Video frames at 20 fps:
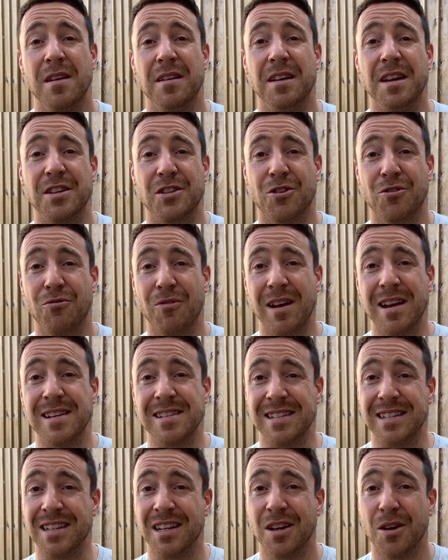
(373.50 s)
It's
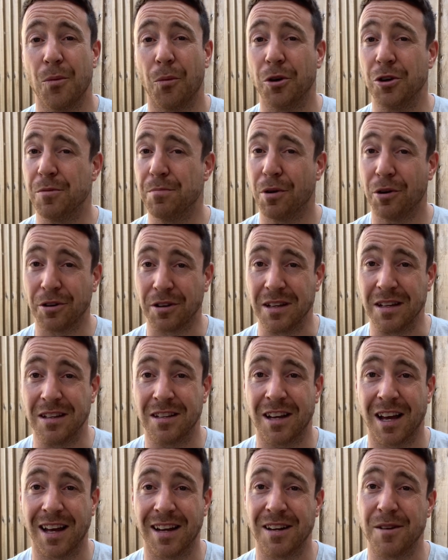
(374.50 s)
crazy what your body
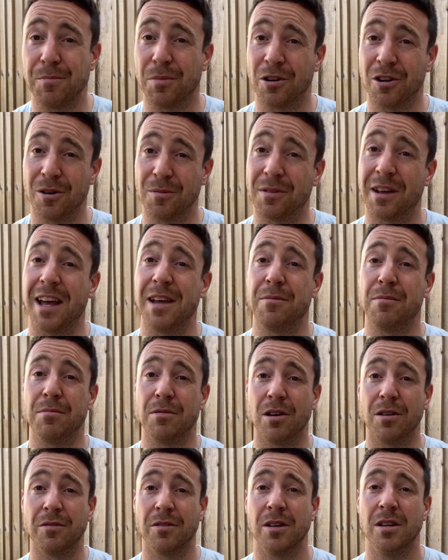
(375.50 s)
can become
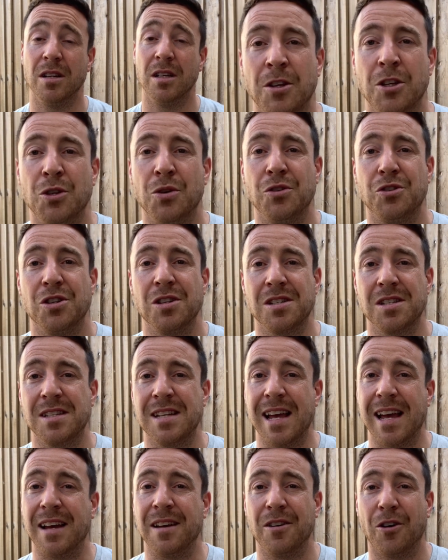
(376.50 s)
capable of. You're just
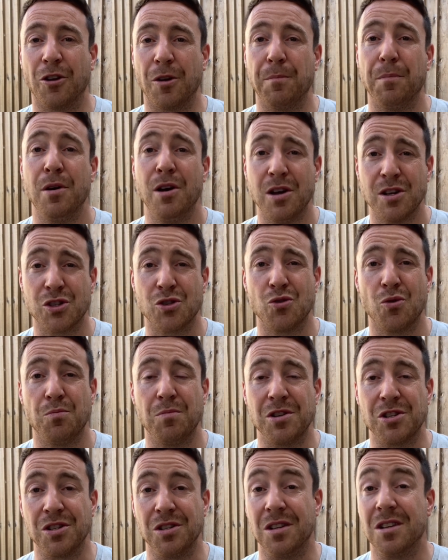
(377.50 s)
set on a personal
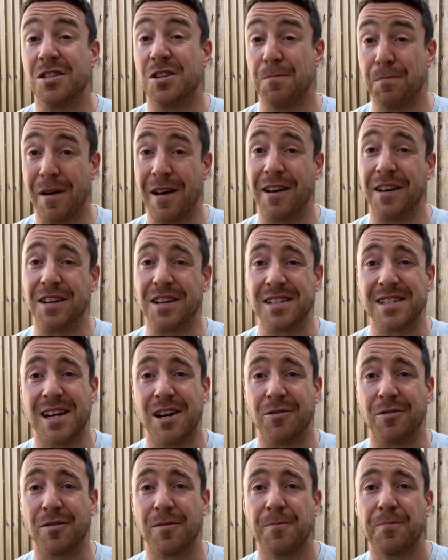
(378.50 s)
mission to better
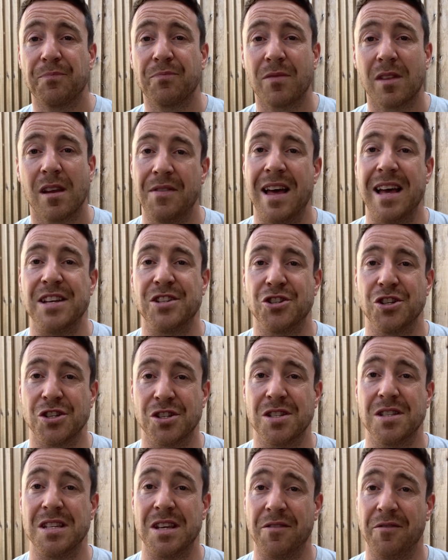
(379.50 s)
yourself. That is
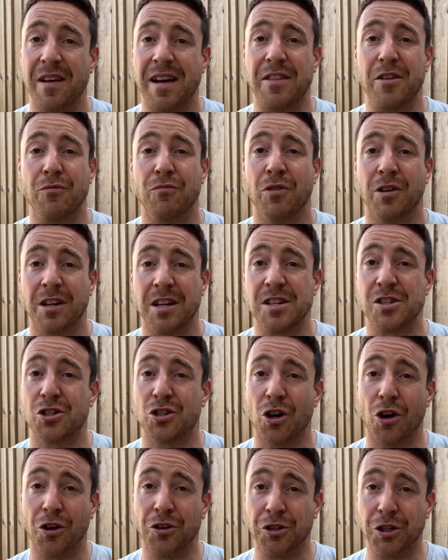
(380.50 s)
just the effect that running has
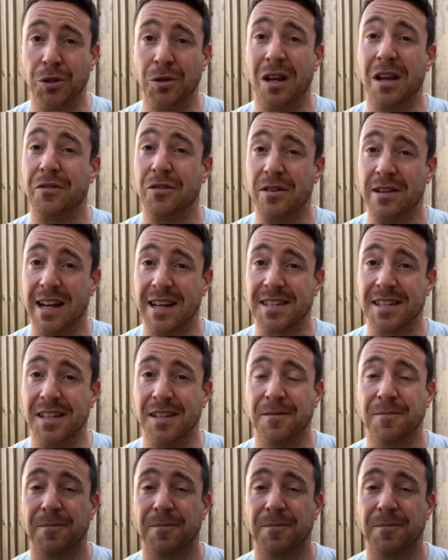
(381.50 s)
got on you if you let it.